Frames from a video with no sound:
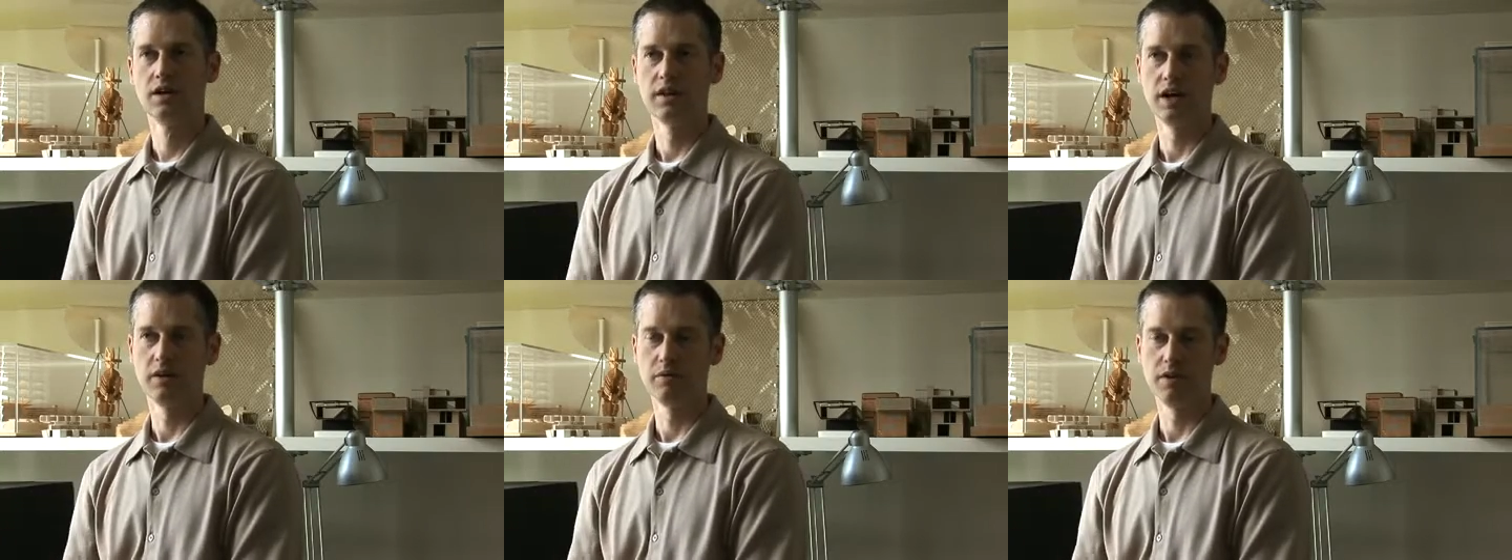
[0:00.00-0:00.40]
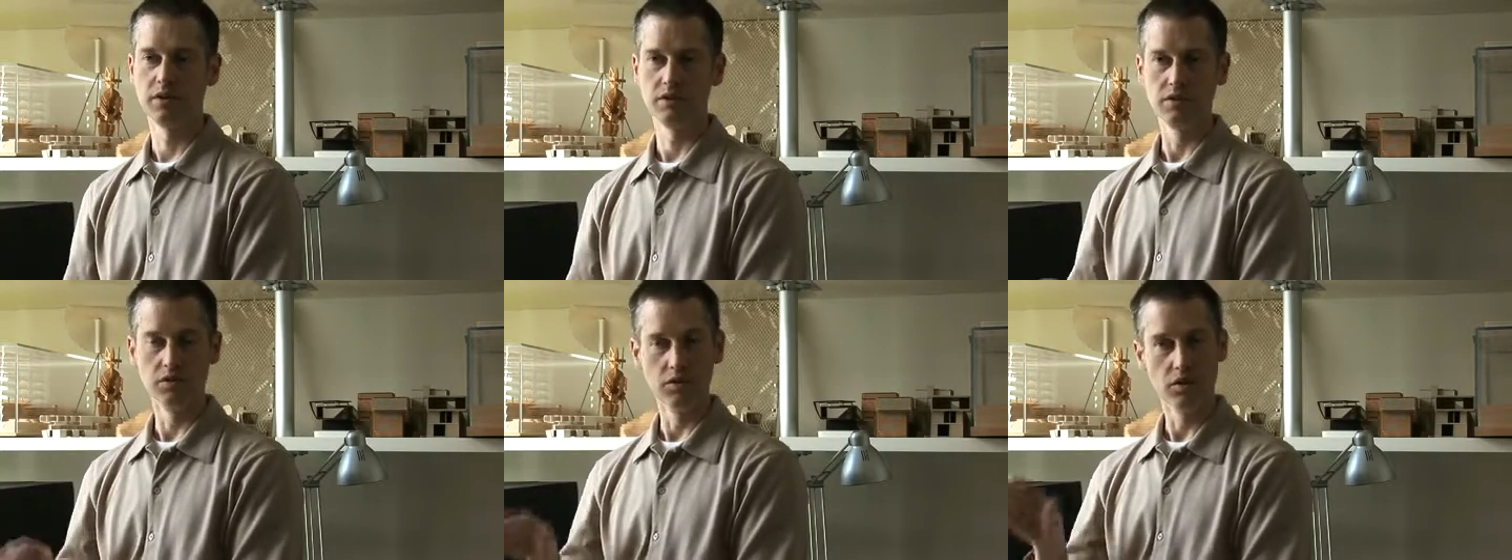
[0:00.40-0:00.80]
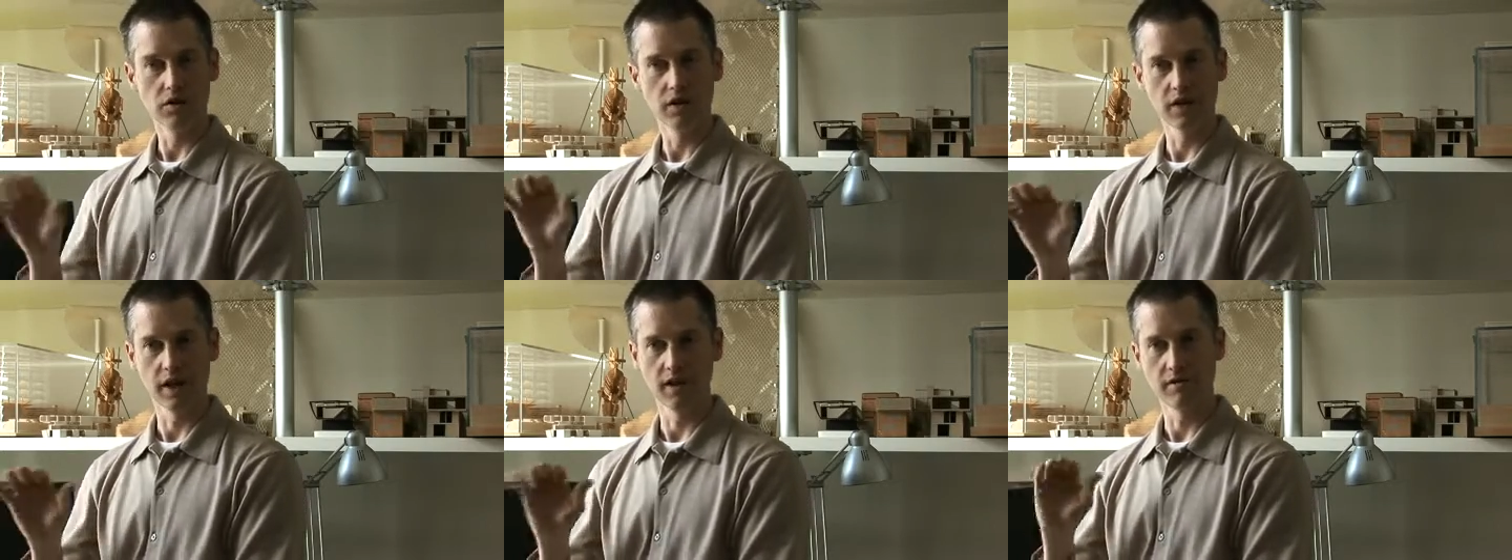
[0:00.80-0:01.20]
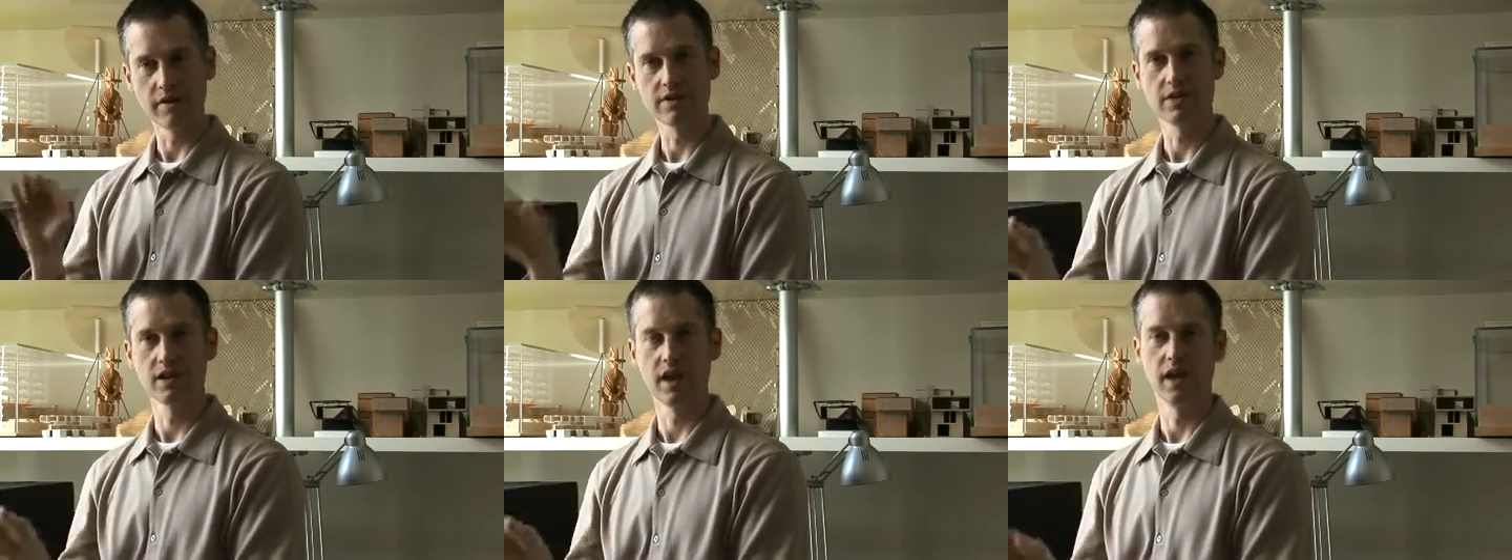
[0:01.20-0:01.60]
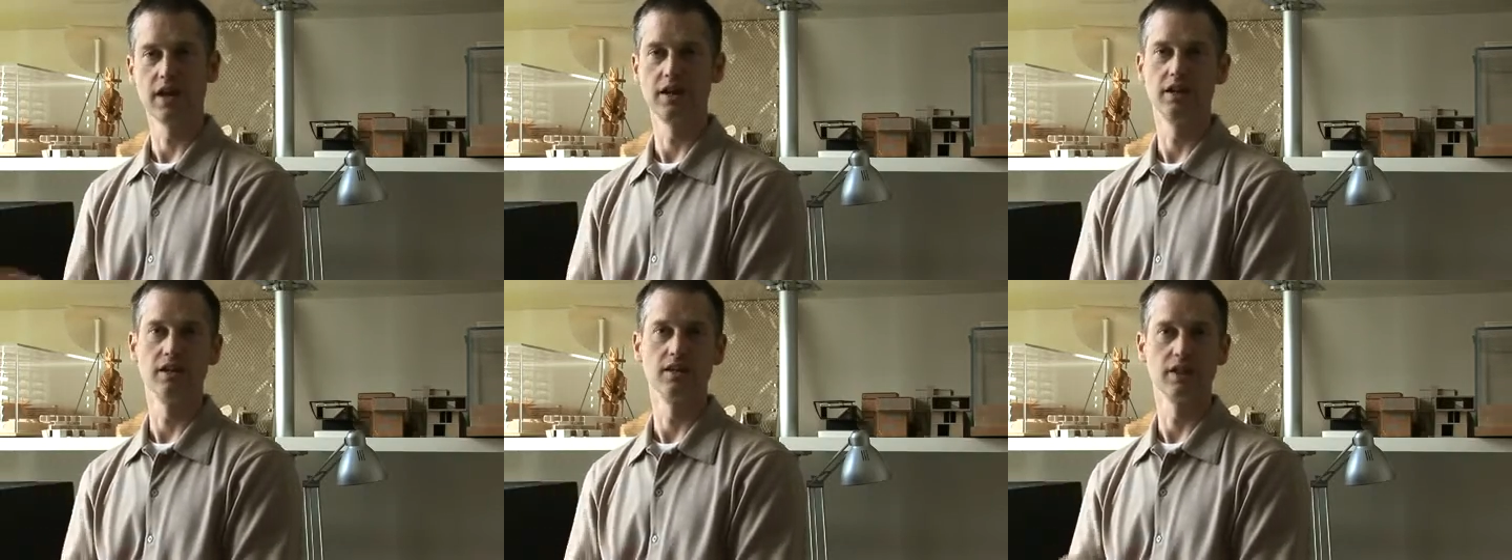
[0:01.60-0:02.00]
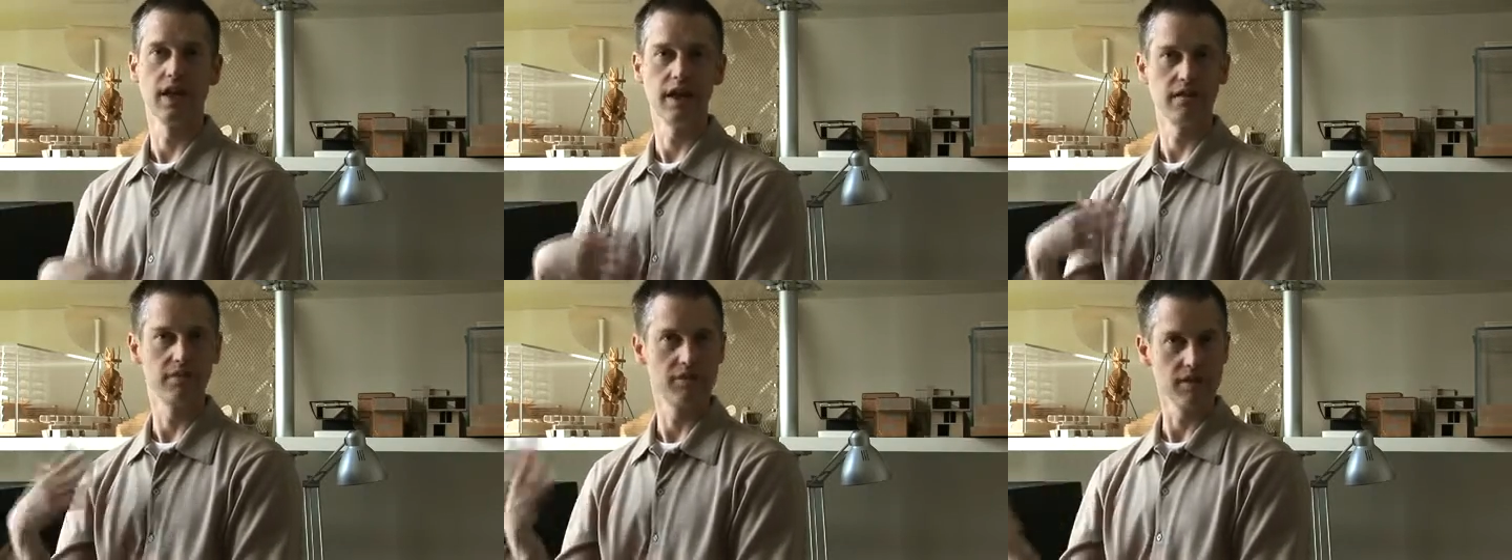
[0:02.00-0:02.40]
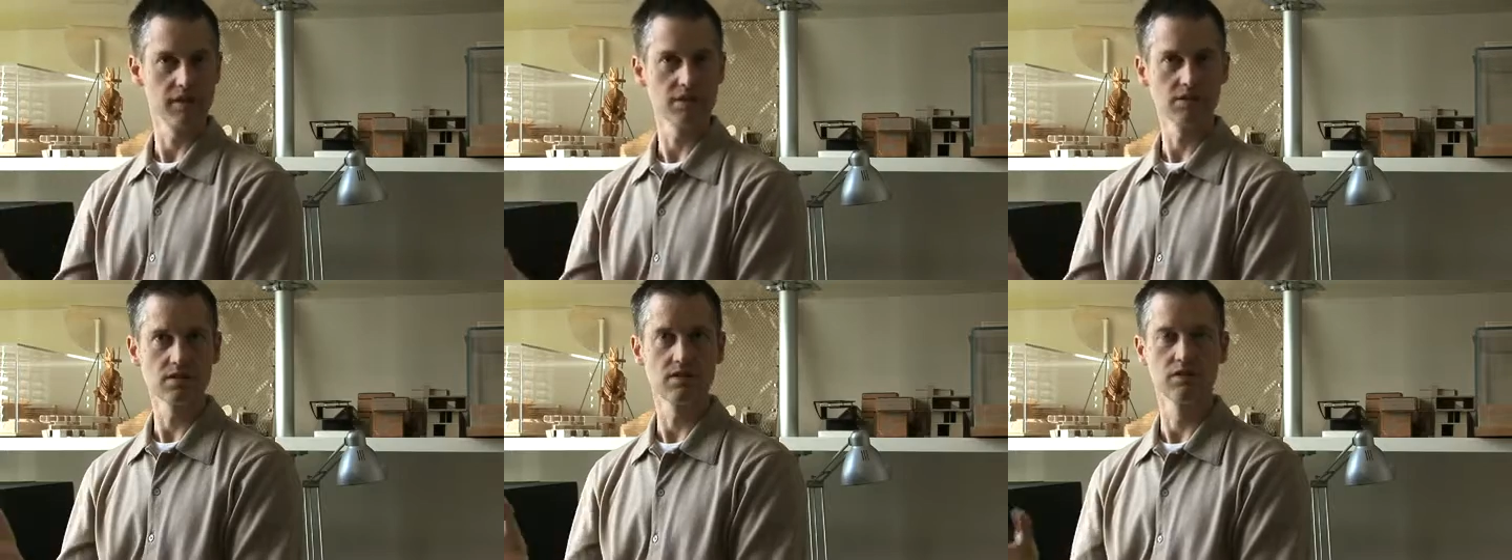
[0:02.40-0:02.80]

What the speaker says: that we look and investigate a lot of things.